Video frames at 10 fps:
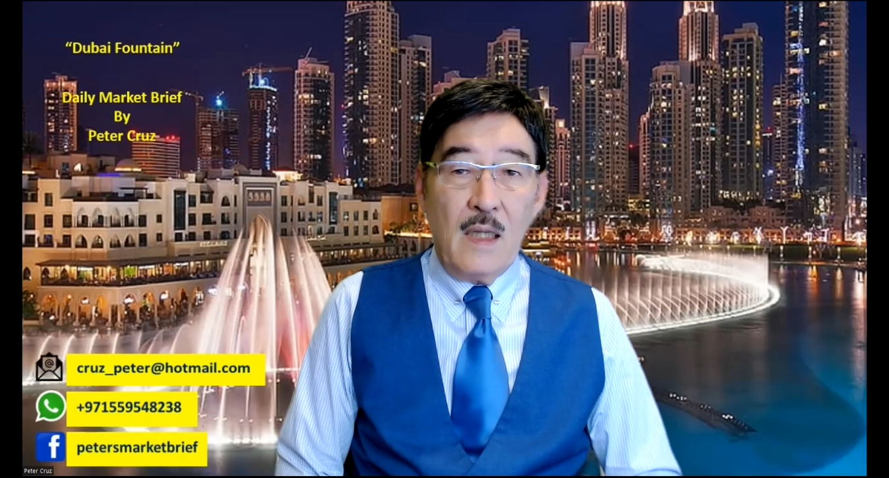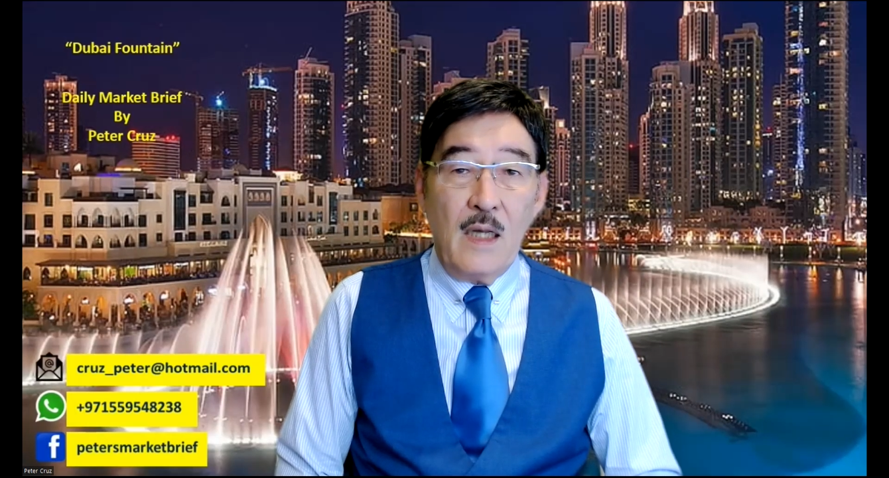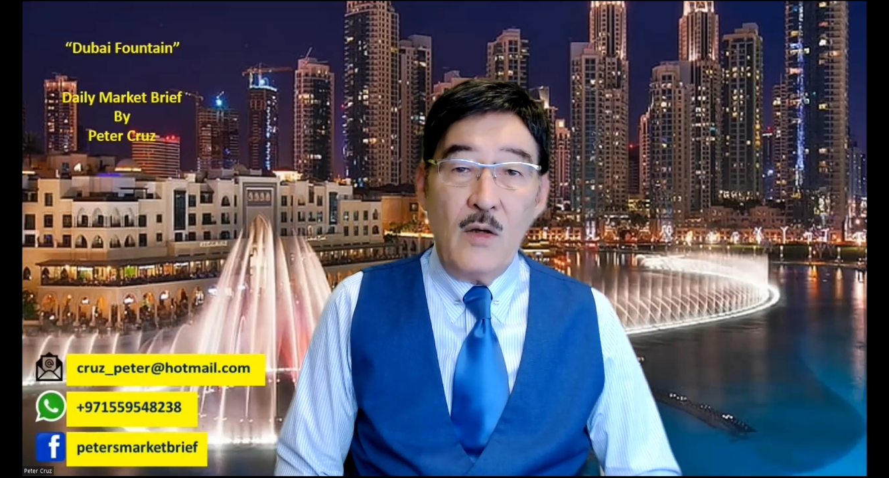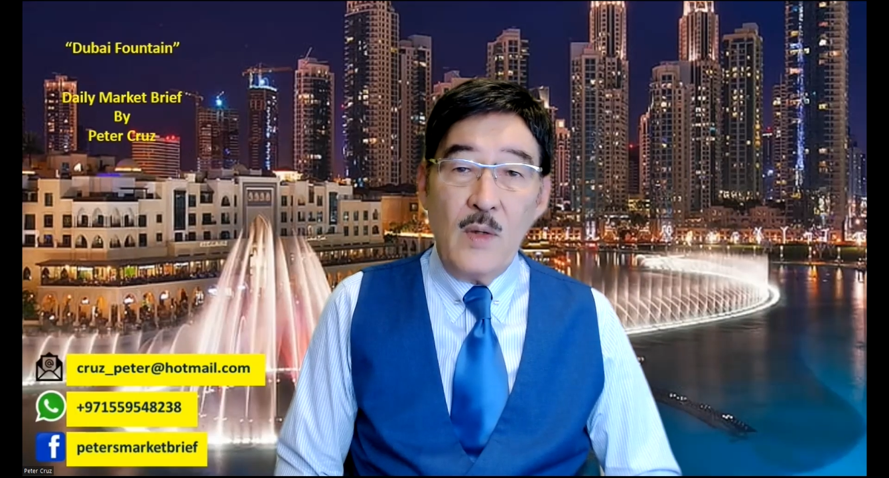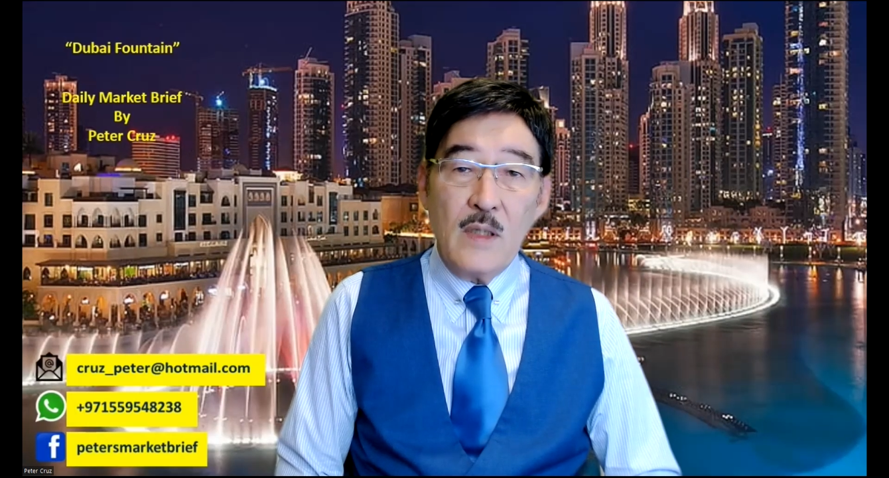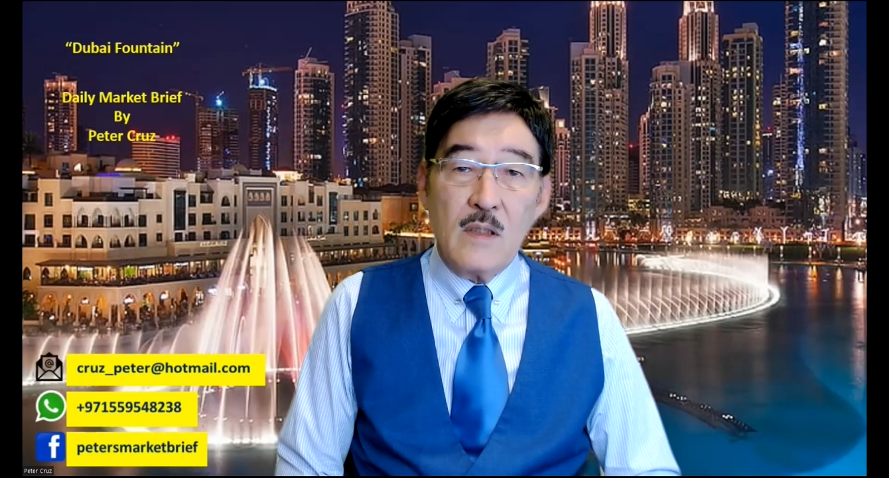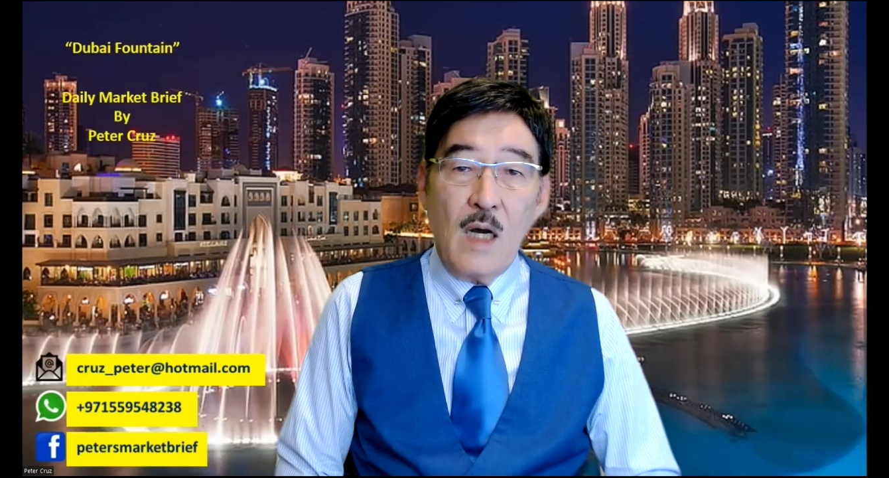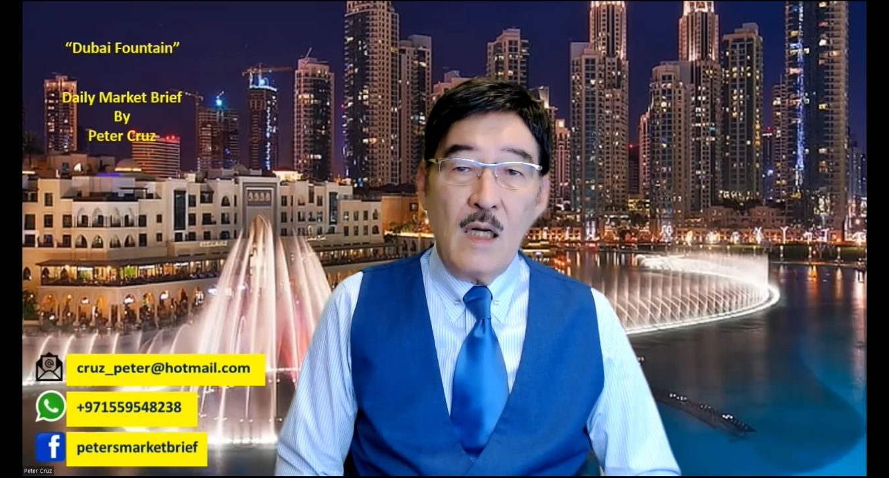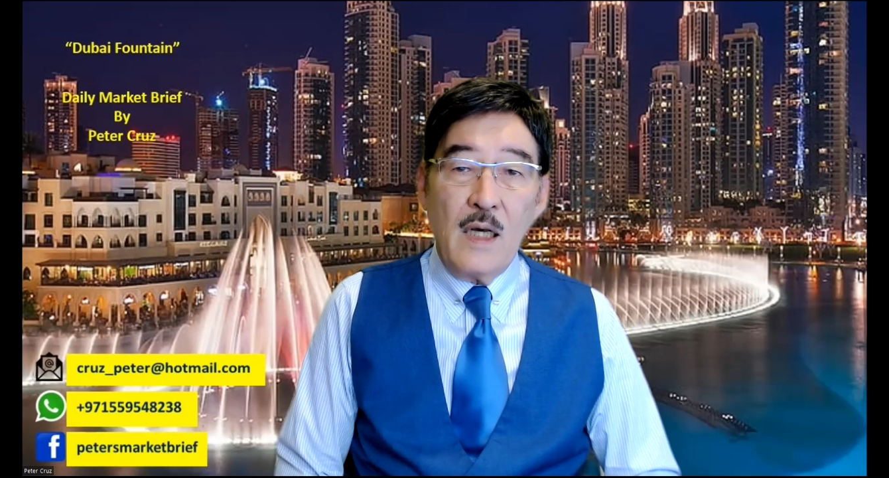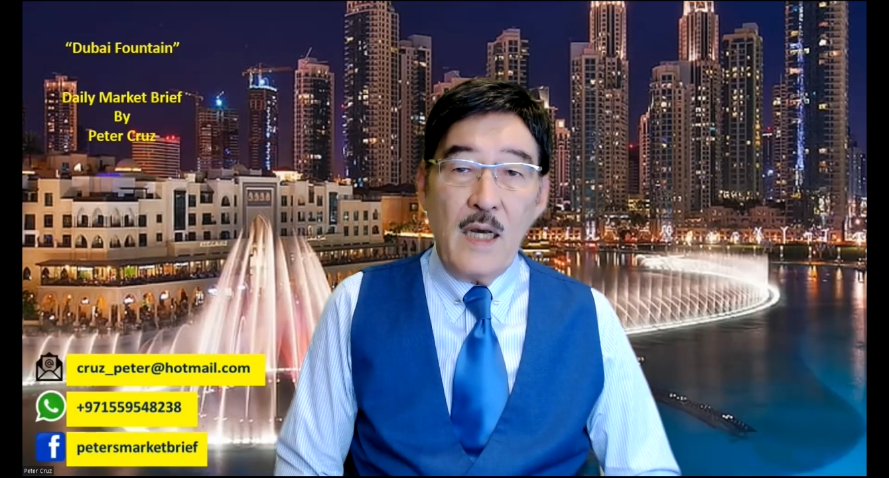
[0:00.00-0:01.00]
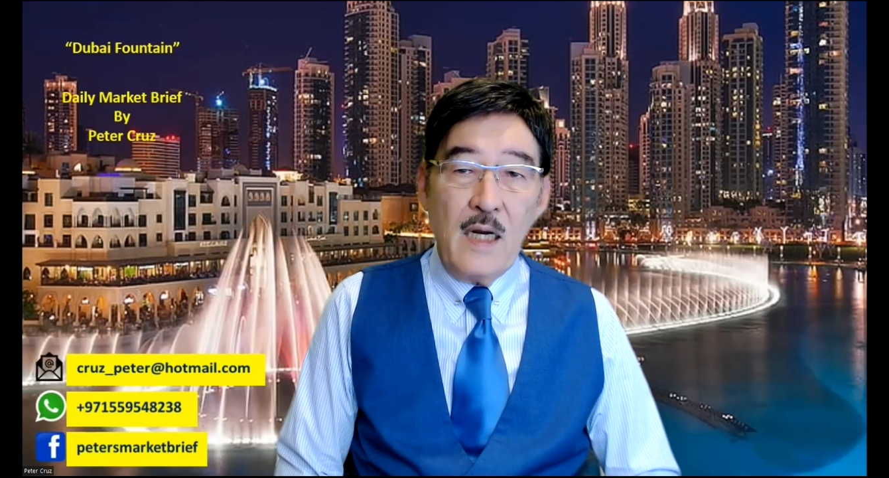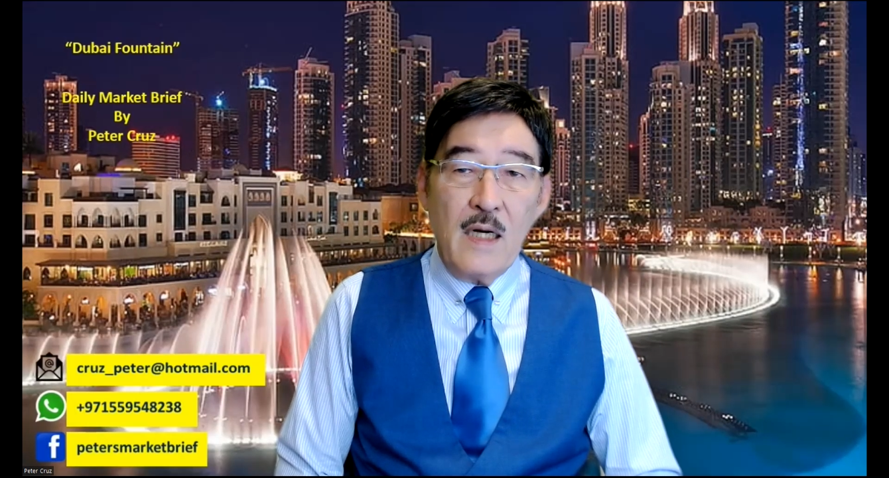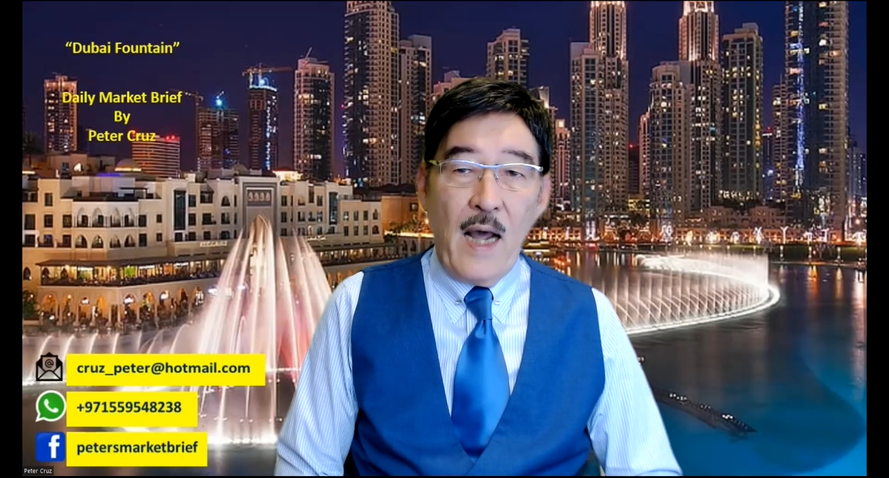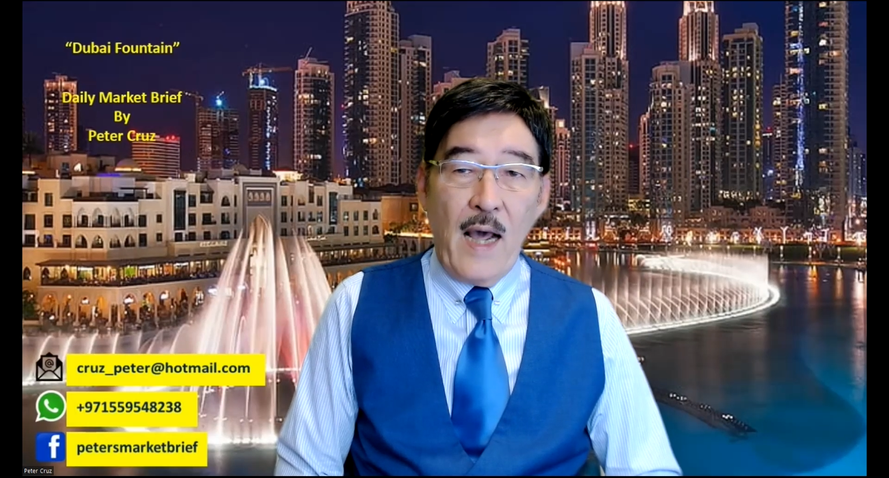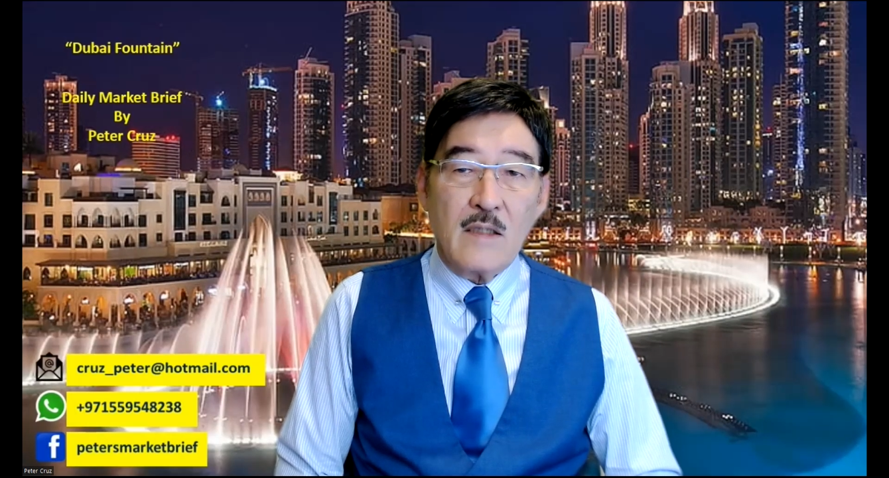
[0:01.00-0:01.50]
The US dollar
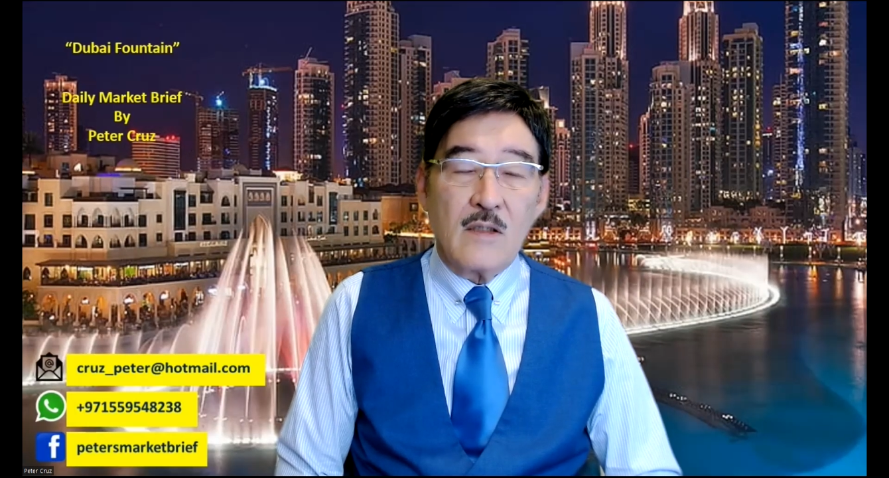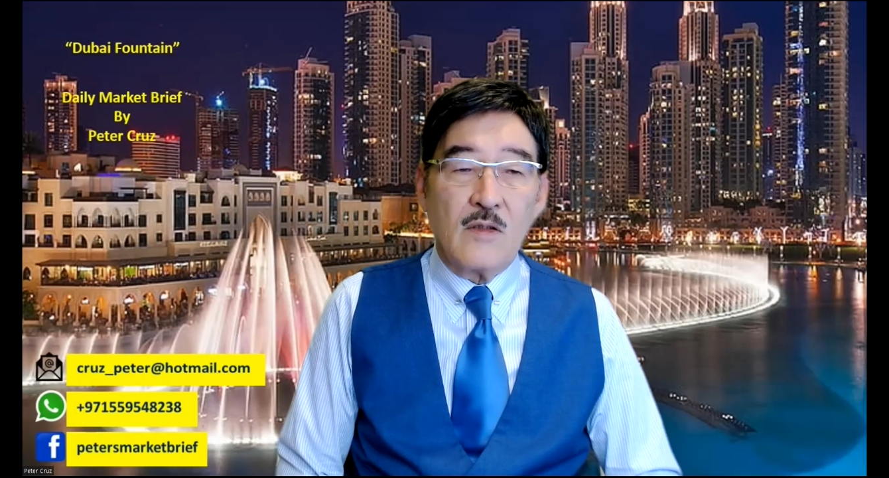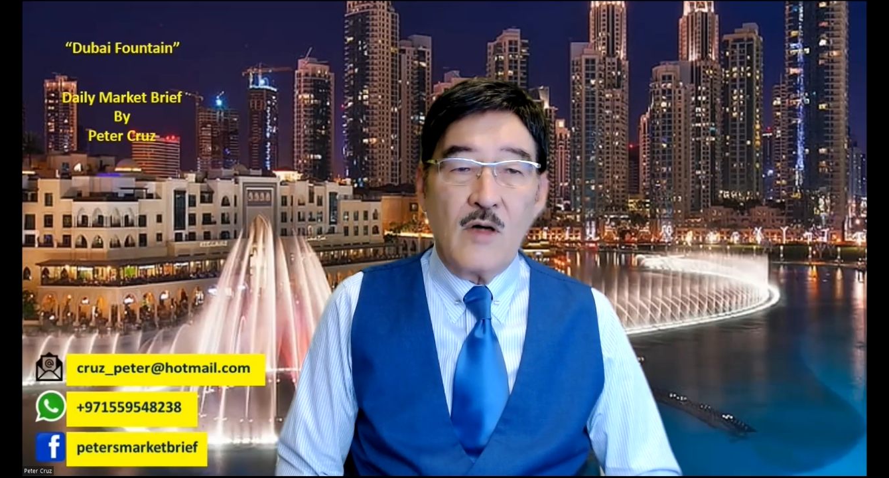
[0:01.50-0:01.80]
index